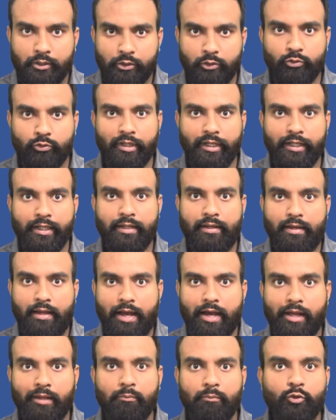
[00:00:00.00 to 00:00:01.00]
Today,
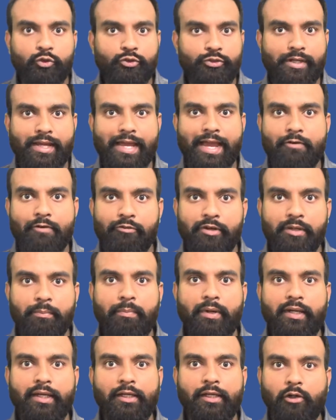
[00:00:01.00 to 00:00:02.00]
almost
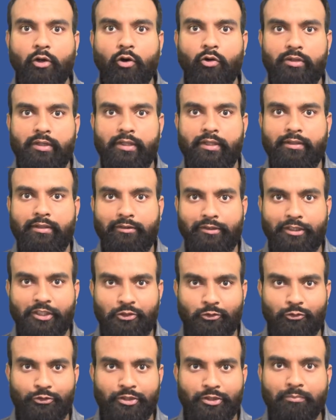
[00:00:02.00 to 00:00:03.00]
everybody got their
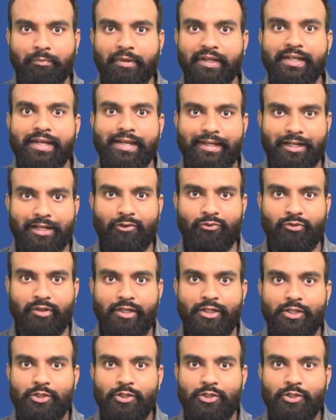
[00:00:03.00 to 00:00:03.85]
social media account.